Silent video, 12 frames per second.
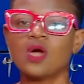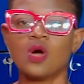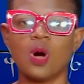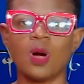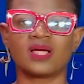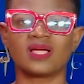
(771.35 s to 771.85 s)

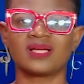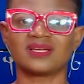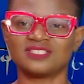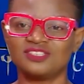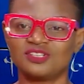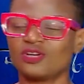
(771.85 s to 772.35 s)
or,
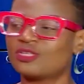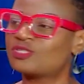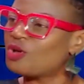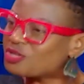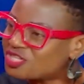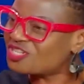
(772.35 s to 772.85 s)
you know,
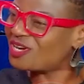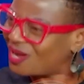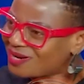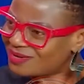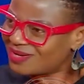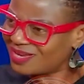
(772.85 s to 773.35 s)

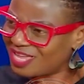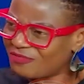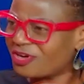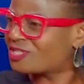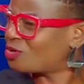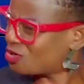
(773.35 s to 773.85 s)
social,
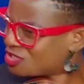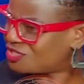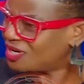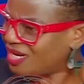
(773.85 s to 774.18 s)
even socially.